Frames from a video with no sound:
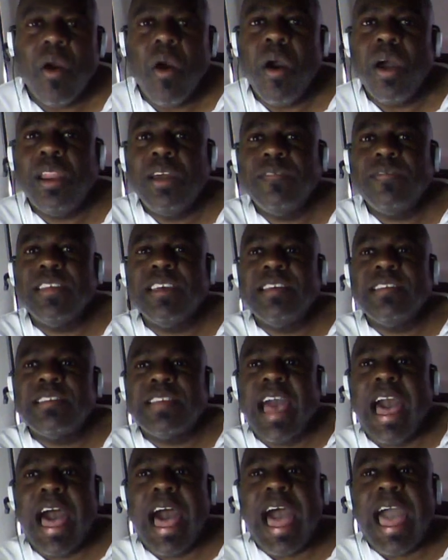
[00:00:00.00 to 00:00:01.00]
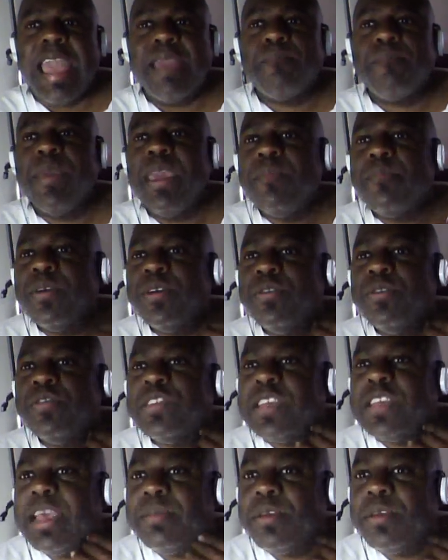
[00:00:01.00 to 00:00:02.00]
All of this hype, people who
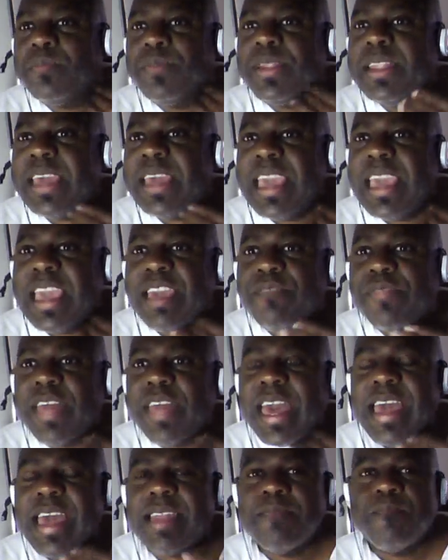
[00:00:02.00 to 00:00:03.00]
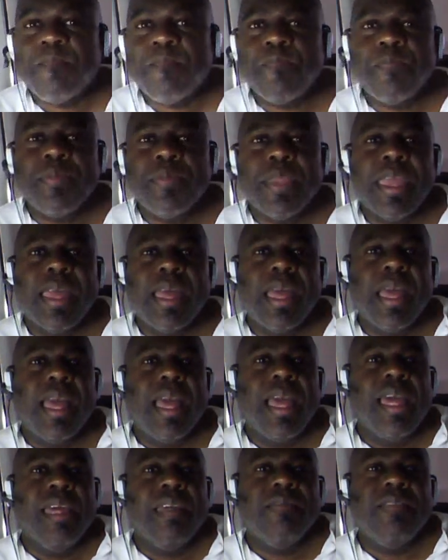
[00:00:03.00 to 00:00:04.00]
seem to believe that
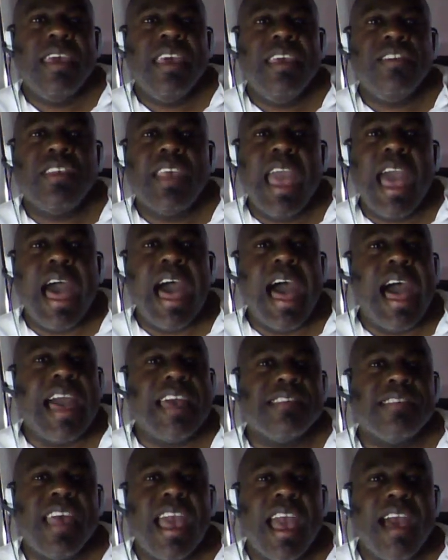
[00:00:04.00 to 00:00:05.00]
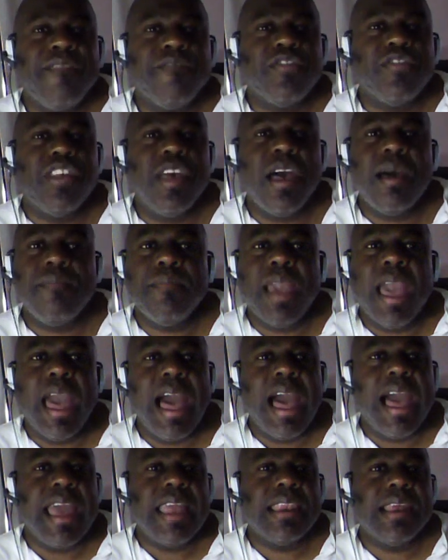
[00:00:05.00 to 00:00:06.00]
these guys have some
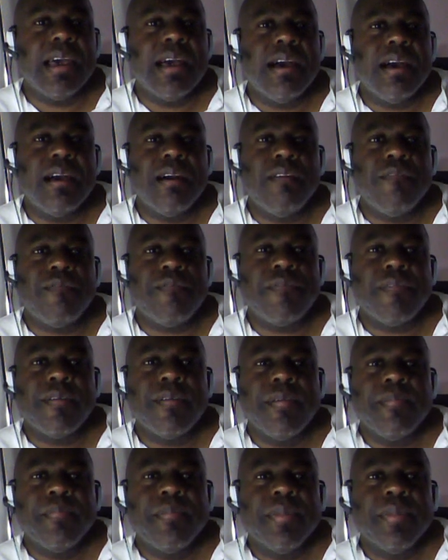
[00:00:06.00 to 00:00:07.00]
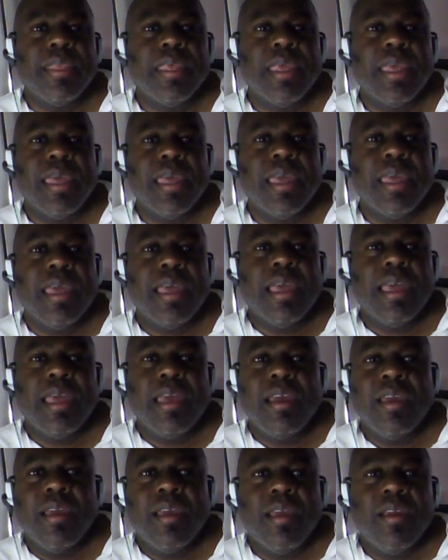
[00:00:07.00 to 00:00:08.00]
kind of
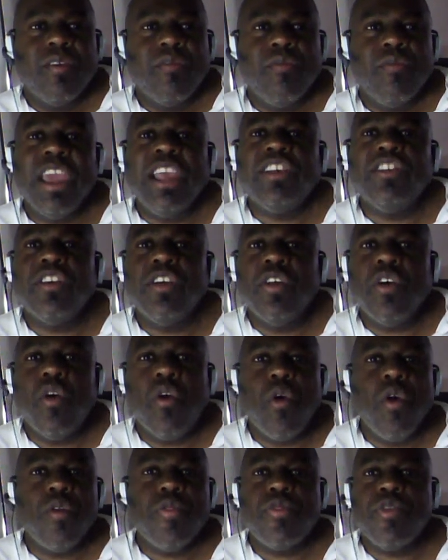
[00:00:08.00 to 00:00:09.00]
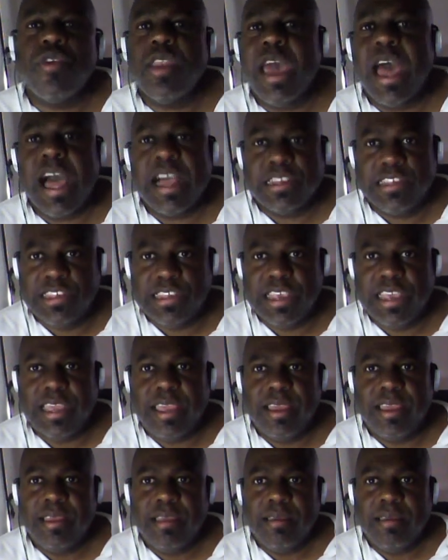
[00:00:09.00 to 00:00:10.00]
racial orthodoxy,